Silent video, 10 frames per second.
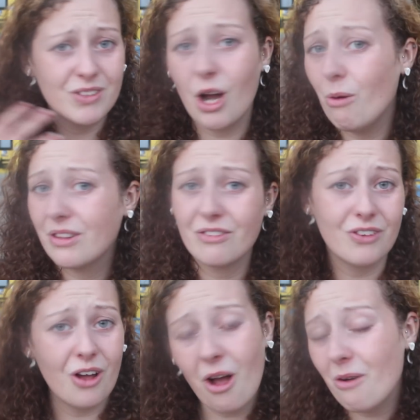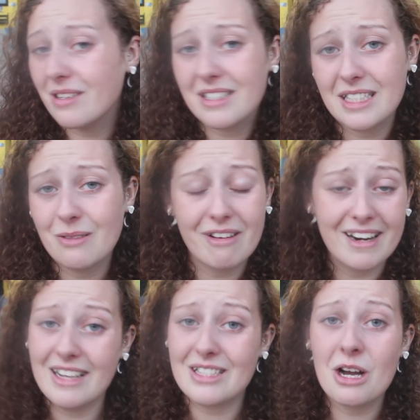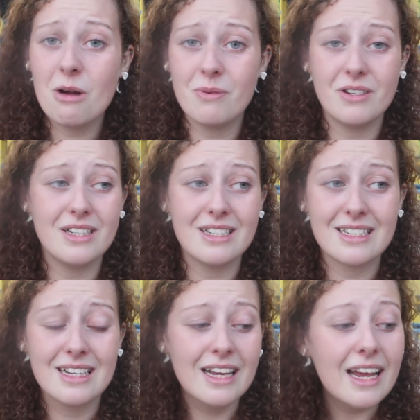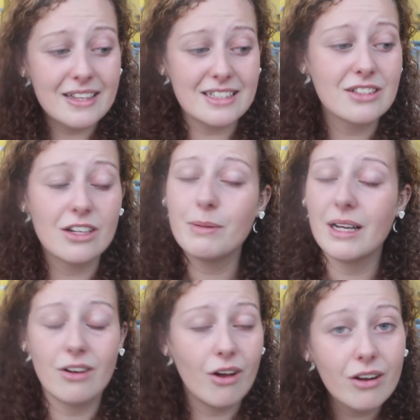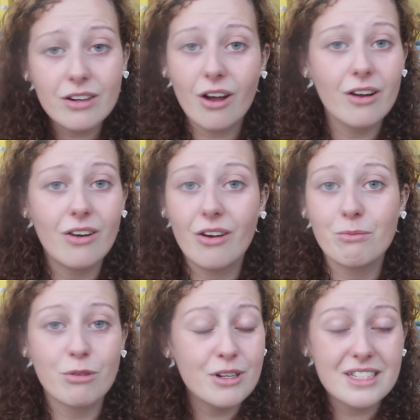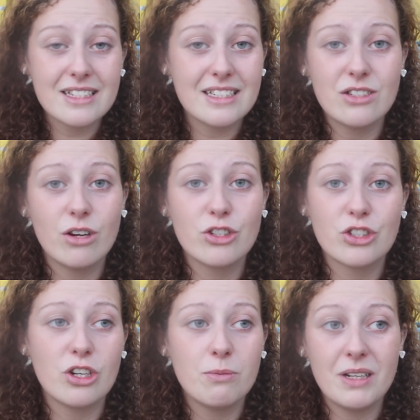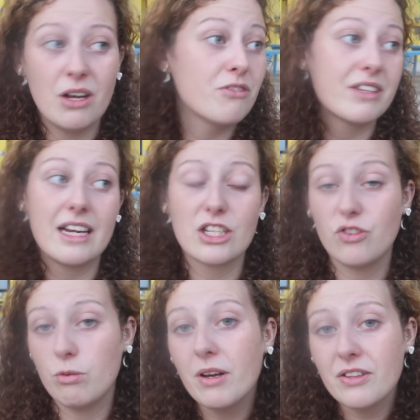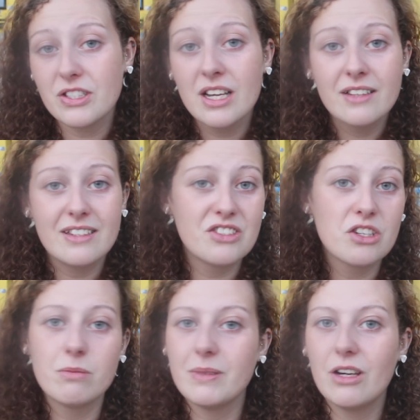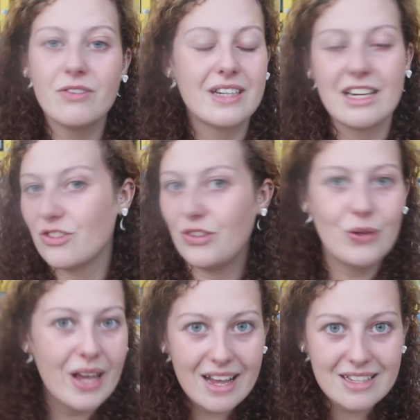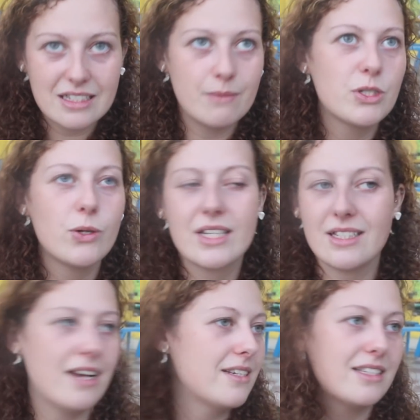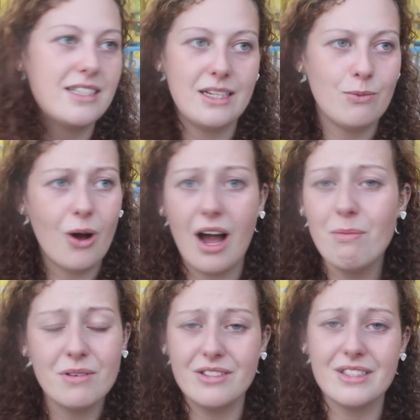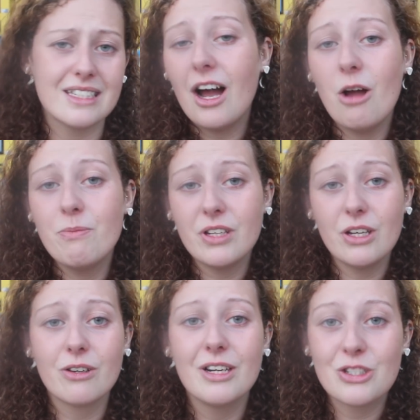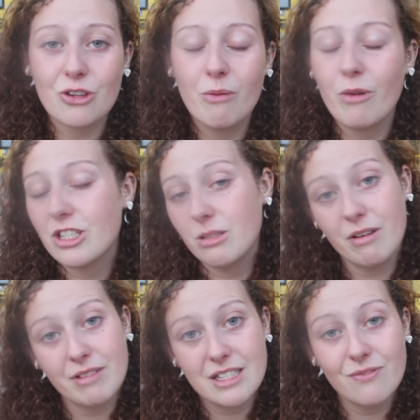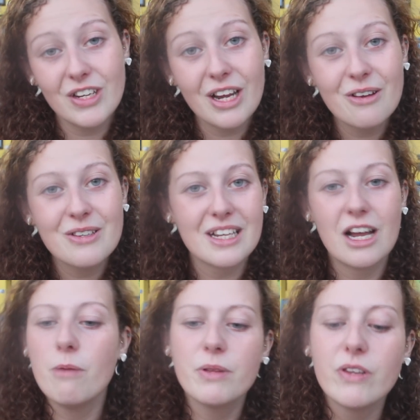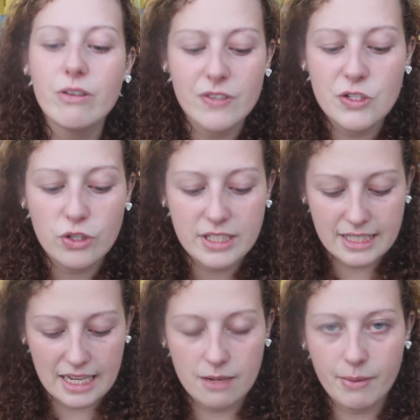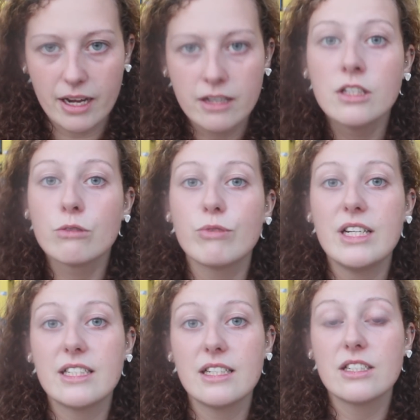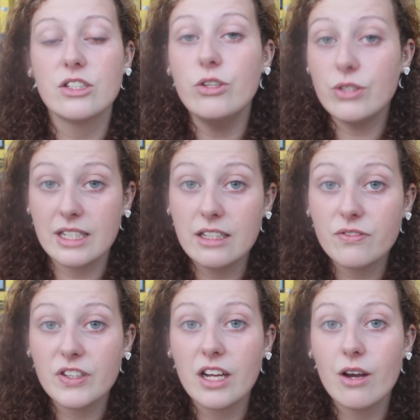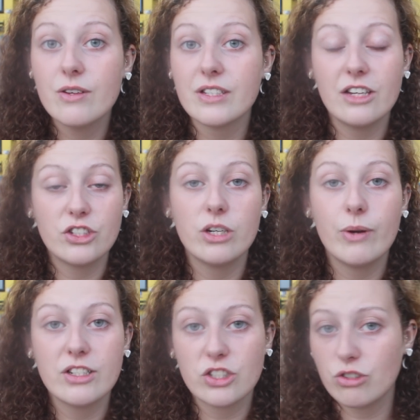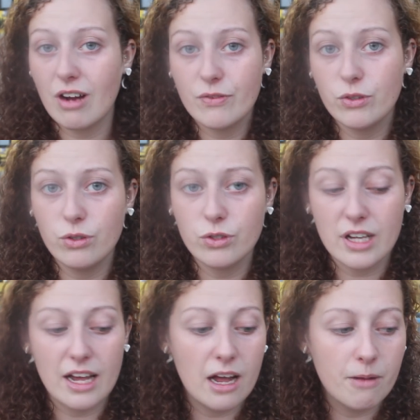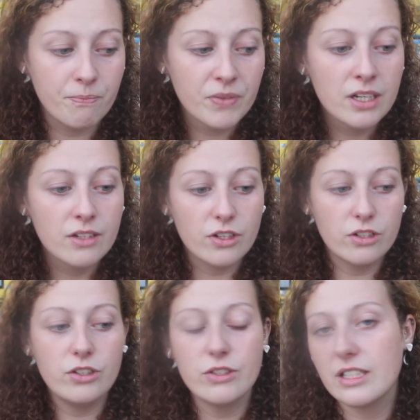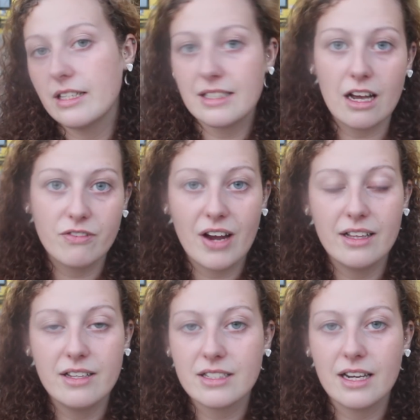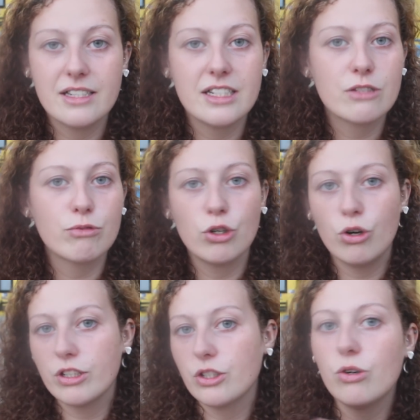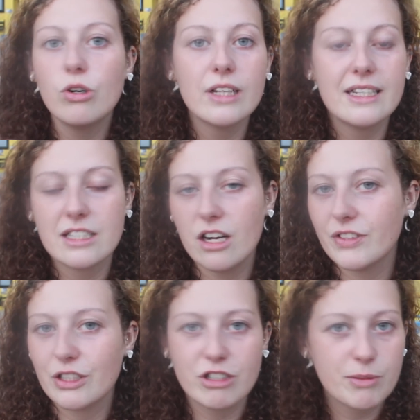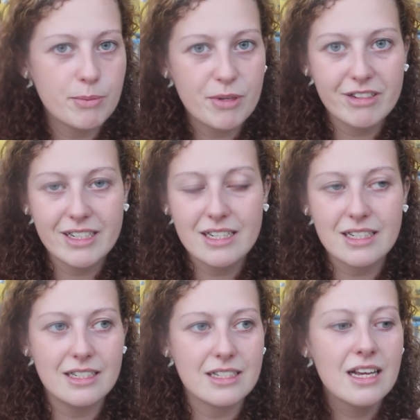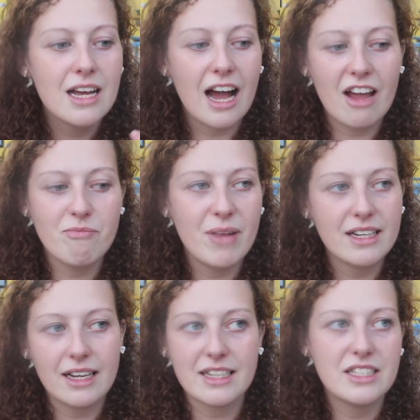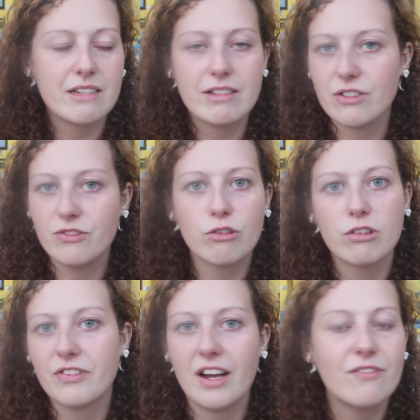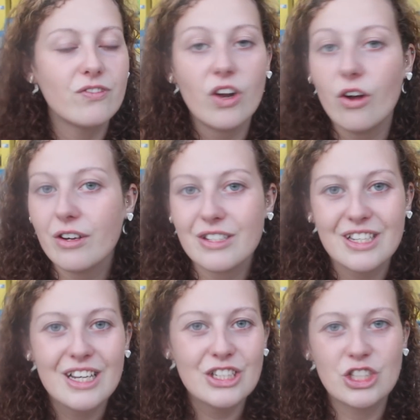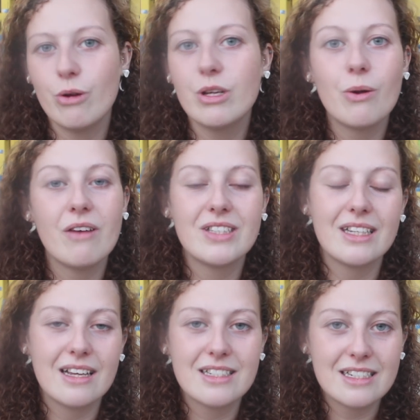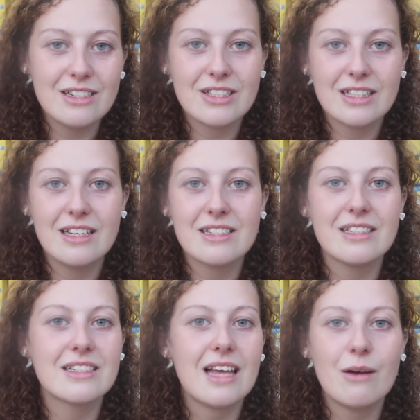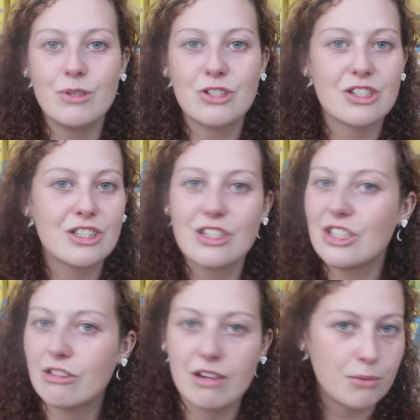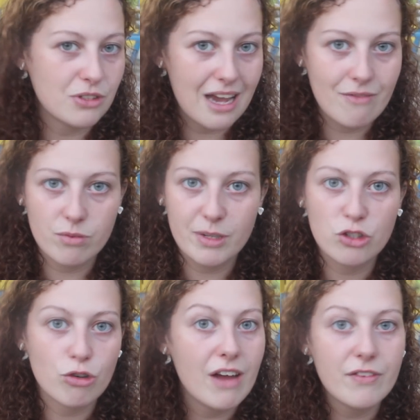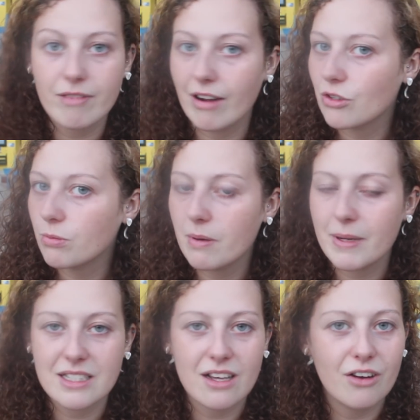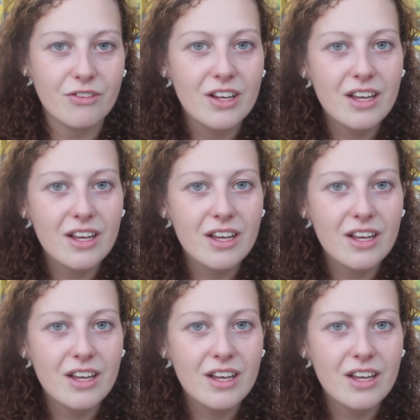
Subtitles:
go with the flow and see where I end up. And this is going to be a long process. It's not just going to be over the next few months, this is going to be over the next few years, and I'm so excited to see what happens. I hope that you're enjoying watching my recent videos. I hope that you've enjoyed seeing my recent New Zealand videos. As you know, I just travelled the New Zealand South Island, and I did record it all. I did it over the Christmas period, and I've made like a series of 4 or 5 vlogs showing you everything I did in New Zealand, and that was just such an incredible time for me, driving around all by myself